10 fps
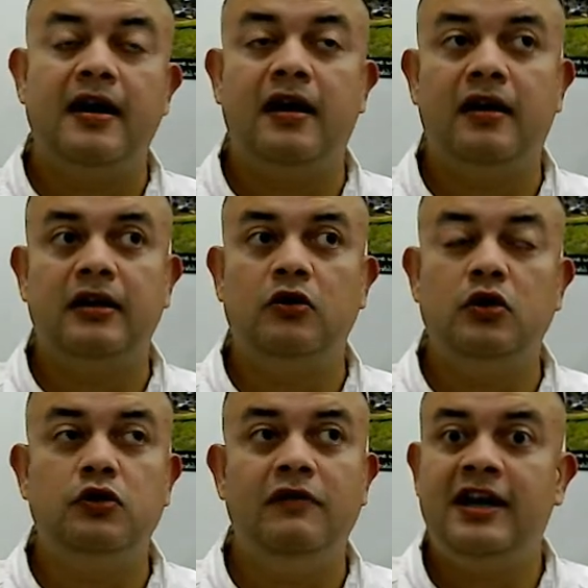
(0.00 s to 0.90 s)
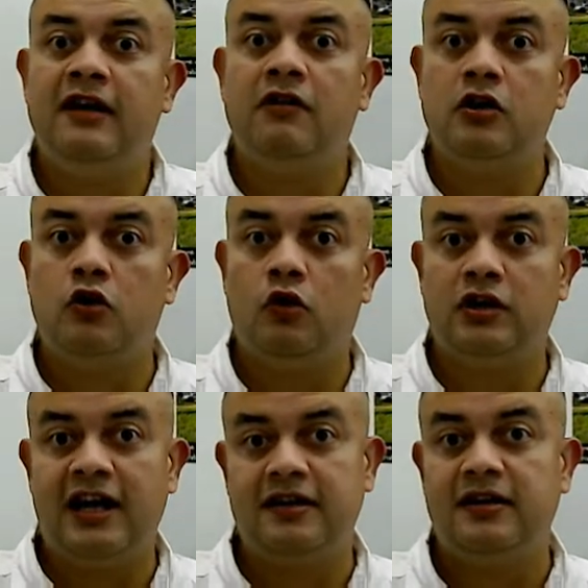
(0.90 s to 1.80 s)
uh, you know you will never know
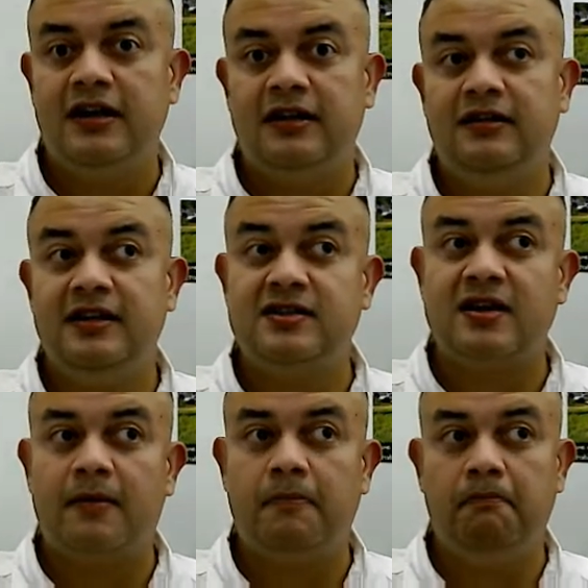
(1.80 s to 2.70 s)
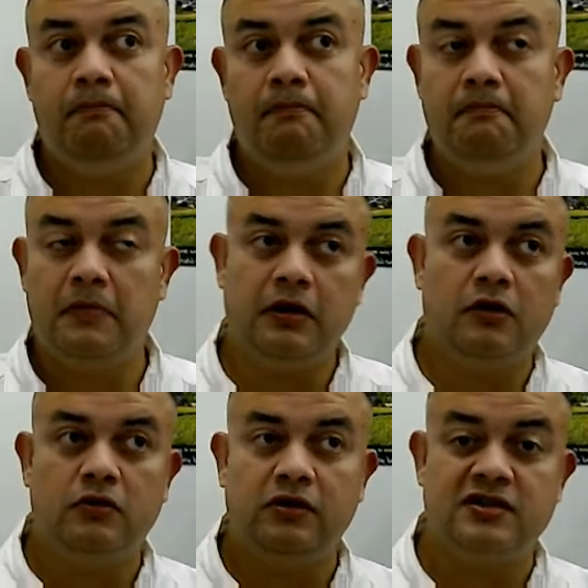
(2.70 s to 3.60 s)
that these are you
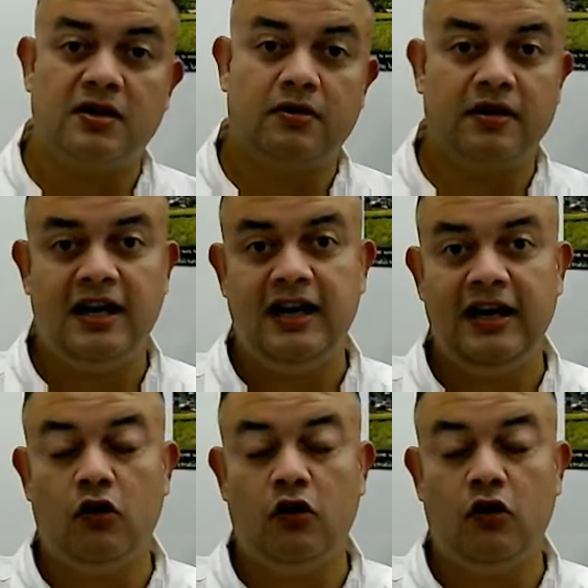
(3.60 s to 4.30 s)
know these are really